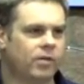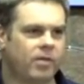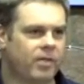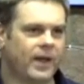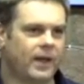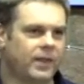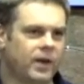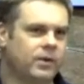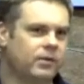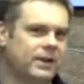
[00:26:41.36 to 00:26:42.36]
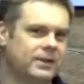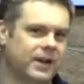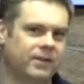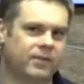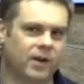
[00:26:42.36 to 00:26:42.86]
other than that, the only real
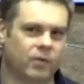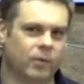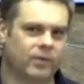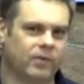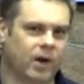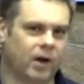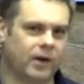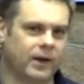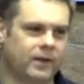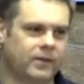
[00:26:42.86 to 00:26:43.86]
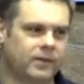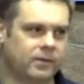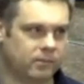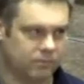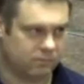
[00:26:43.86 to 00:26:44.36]
safeguard we've got
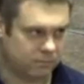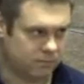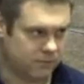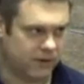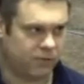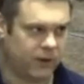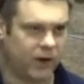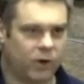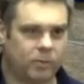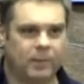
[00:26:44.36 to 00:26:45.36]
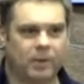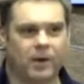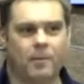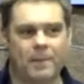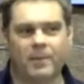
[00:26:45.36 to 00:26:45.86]
is if we know
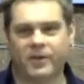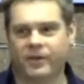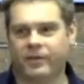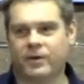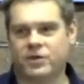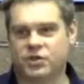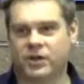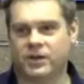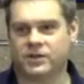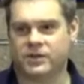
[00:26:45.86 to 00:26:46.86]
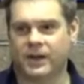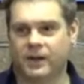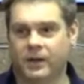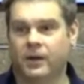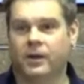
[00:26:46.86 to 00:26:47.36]
people are members of our church,
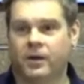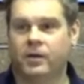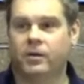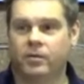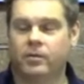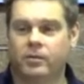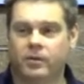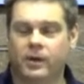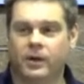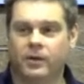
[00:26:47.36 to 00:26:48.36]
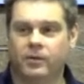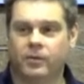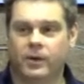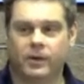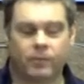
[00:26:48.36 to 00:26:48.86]
then, you
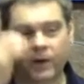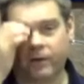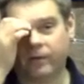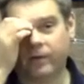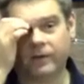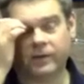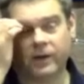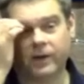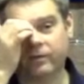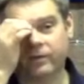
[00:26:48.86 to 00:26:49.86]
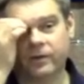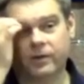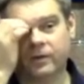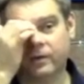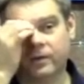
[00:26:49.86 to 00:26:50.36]
know, we know that they're saved.